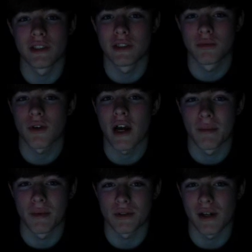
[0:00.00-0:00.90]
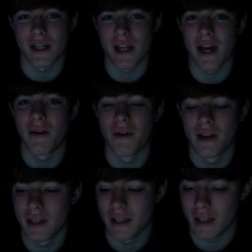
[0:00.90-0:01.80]
subscribers right now,
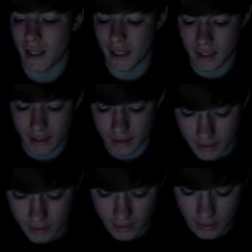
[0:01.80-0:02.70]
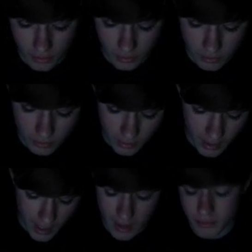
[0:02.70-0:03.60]
and it's still
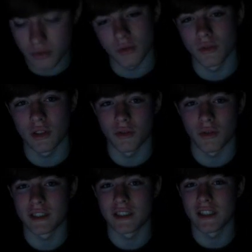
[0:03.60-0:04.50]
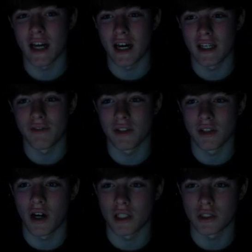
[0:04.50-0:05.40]
absolutely crazy that I even
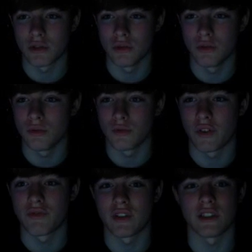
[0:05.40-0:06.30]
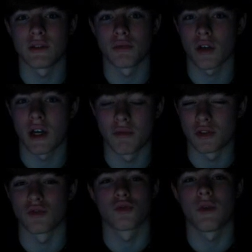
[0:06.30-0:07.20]
got to 50 subscribers,
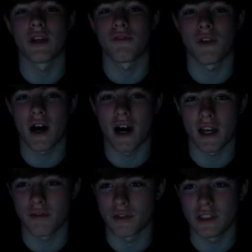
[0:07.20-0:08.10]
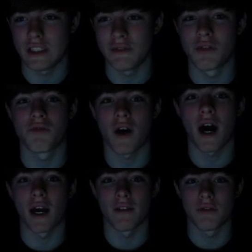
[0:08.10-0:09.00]
or 25, or even
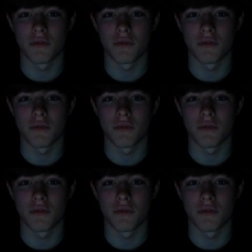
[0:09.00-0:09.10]
5,